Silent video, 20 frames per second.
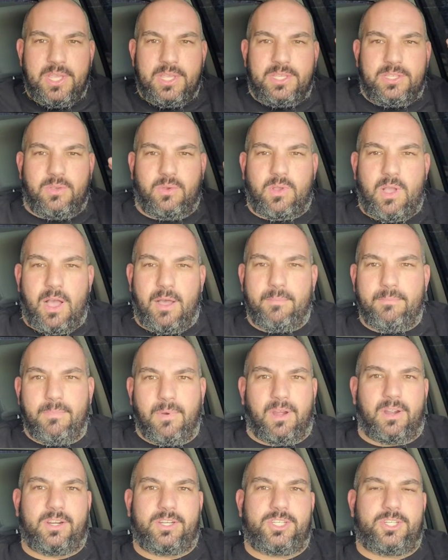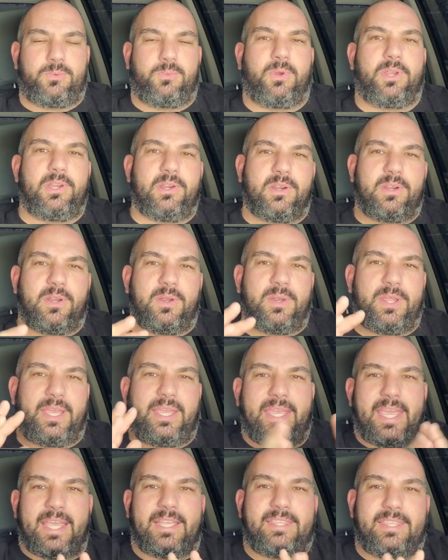So come March, we are going to
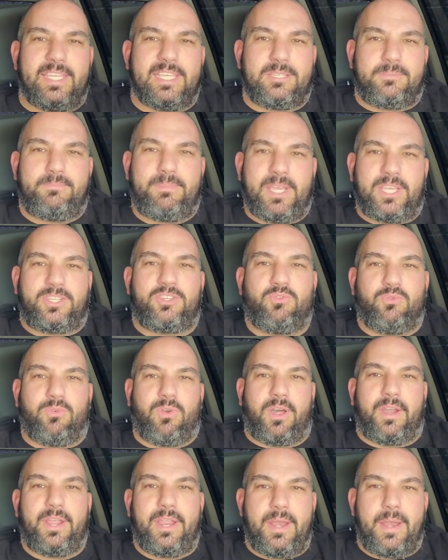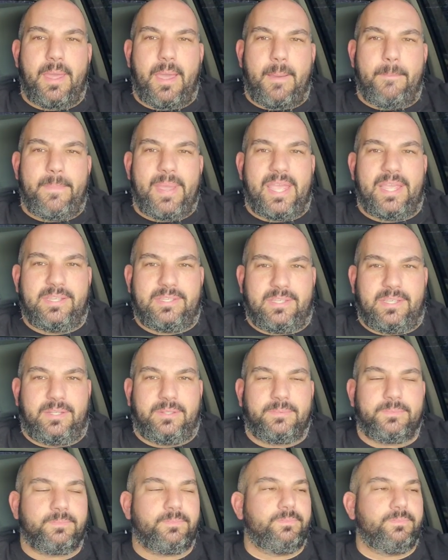get this bitch running amazing.